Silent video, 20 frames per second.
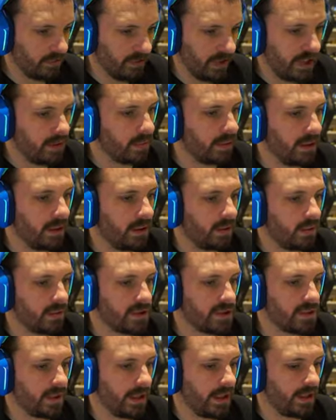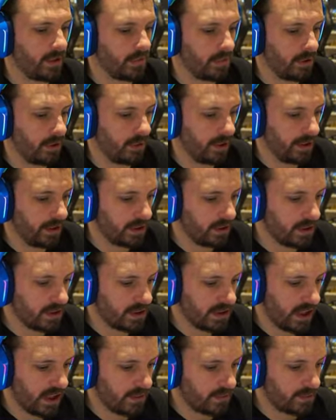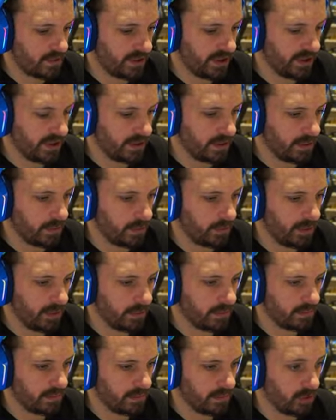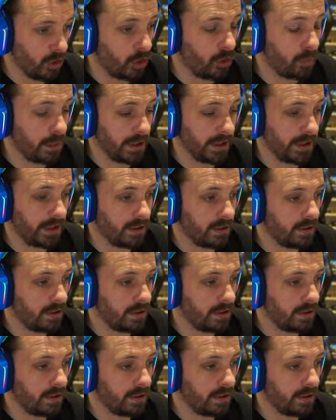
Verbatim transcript: anyway, once we get them growing and get breeding them a bit normally.